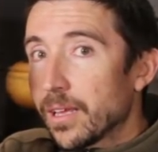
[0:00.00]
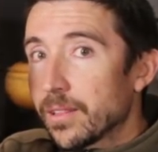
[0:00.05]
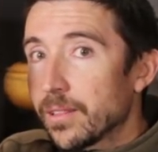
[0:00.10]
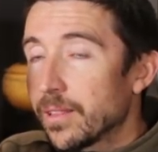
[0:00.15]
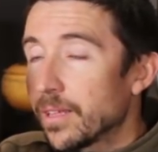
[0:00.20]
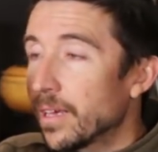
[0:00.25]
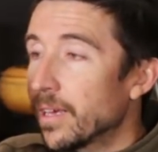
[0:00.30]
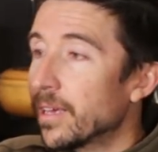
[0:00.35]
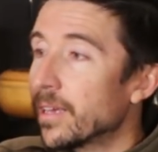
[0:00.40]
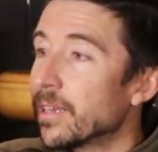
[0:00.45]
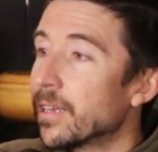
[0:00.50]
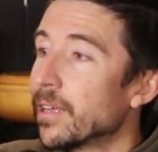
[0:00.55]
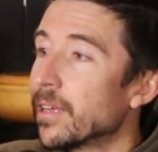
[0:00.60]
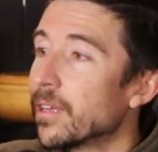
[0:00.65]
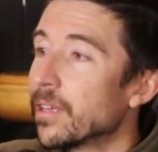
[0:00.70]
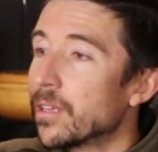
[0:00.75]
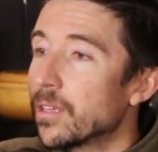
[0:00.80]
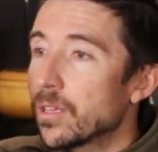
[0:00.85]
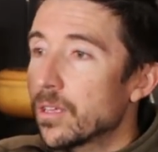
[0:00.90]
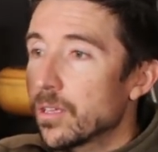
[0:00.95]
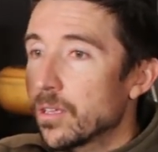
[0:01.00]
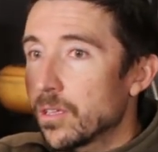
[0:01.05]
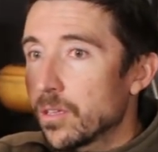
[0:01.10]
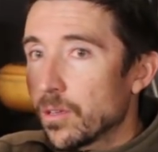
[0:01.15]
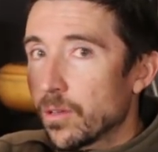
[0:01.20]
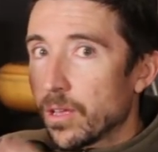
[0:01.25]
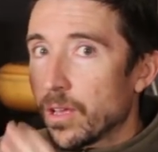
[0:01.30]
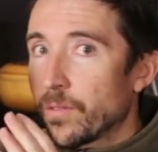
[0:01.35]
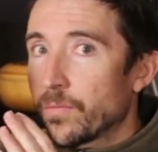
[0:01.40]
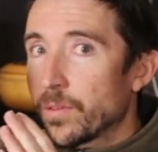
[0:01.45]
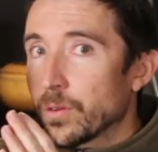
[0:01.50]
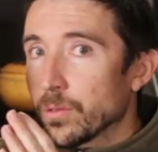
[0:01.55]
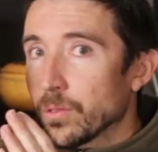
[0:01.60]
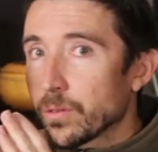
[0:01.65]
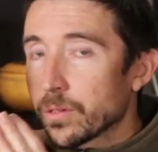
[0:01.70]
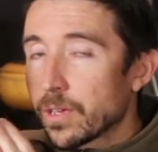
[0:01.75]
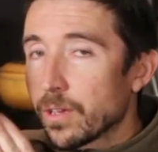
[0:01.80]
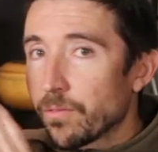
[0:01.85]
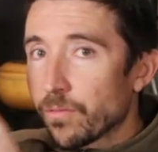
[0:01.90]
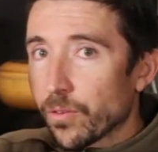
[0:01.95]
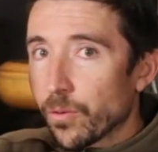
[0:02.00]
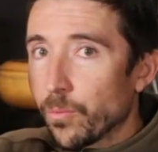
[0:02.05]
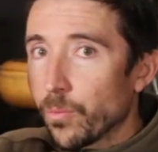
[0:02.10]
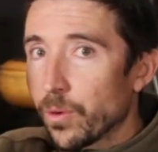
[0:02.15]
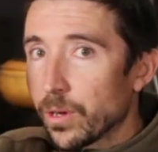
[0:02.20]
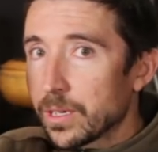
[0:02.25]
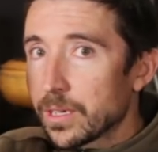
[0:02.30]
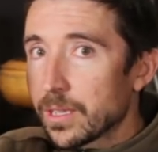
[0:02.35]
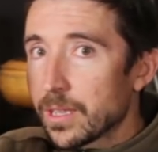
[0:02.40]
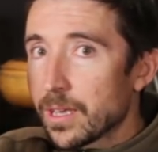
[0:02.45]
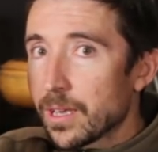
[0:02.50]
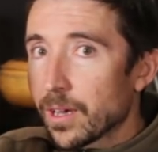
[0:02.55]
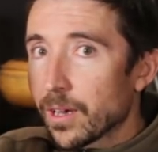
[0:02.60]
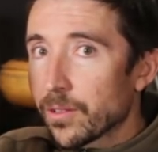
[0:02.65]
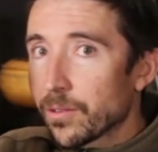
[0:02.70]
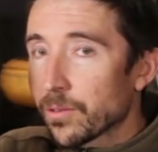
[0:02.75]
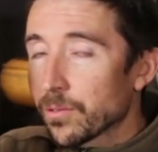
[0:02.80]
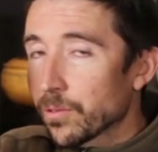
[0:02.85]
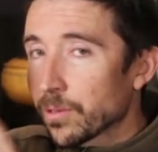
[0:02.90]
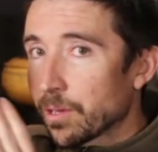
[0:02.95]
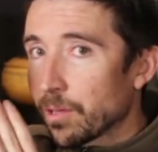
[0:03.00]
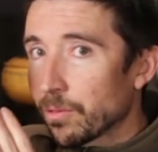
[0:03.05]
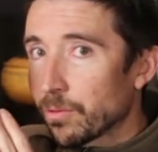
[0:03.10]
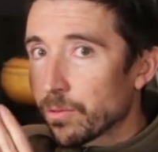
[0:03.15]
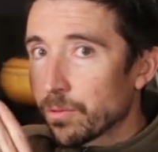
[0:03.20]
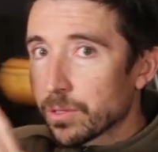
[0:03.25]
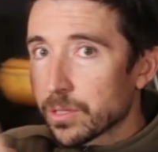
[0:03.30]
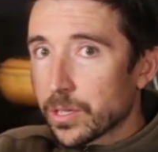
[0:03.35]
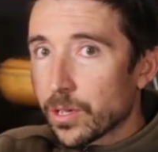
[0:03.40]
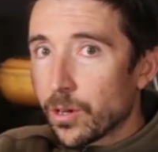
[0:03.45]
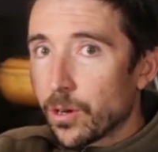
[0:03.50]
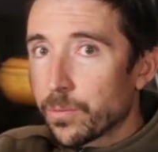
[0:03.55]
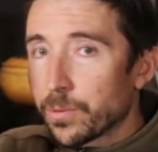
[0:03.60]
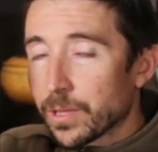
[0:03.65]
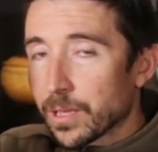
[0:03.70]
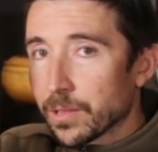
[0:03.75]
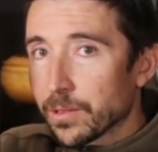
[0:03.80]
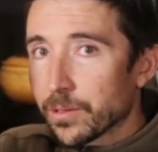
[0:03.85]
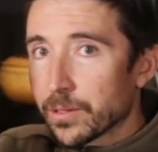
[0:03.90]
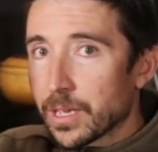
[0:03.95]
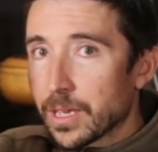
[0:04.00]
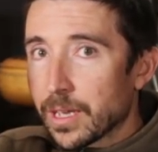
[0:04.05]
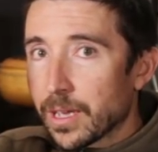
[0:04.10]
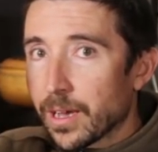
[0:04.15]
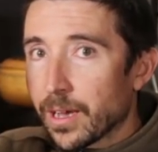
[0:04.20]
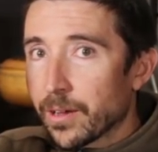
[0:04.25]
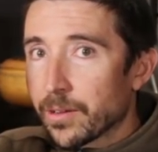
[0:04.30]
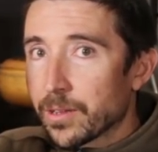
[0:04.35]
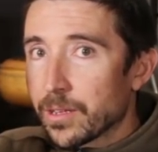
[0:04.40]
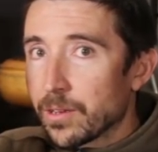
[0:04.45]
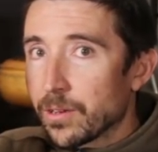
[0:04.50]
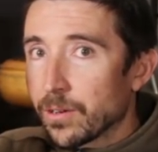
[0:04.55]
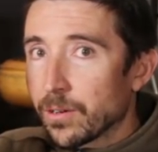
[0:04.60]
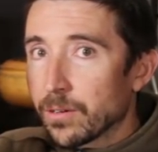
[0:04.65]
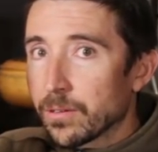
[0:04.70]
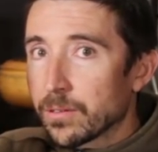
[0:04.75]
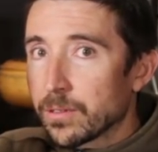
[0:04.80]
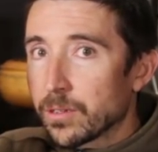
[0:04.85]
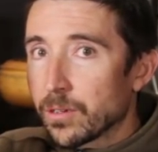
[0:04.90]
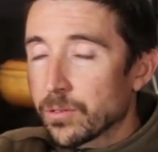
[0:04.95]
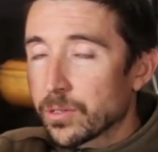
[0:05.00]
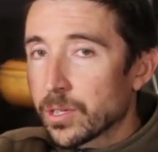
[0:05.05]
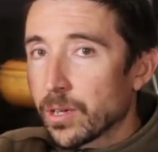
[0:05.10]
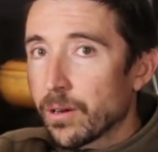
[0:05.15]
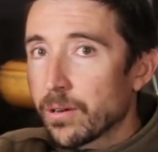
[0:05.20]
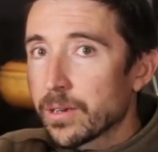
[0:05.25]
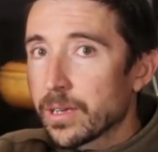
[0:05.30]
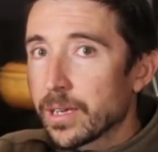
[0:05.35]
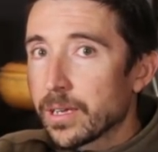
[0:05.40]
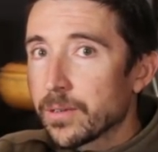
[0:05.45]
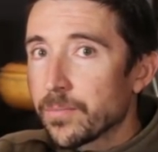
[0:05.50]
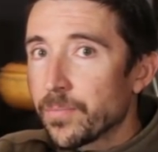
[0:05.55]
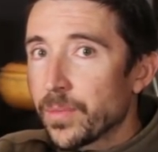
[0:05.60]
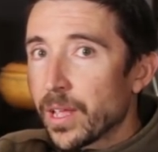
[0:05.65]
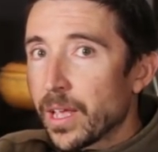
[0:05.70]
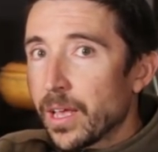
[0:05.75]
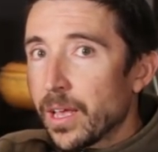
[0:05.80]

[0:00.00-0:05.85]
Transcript: then if you're looking from one to the other, looking through the scope and then looking out at your, your target,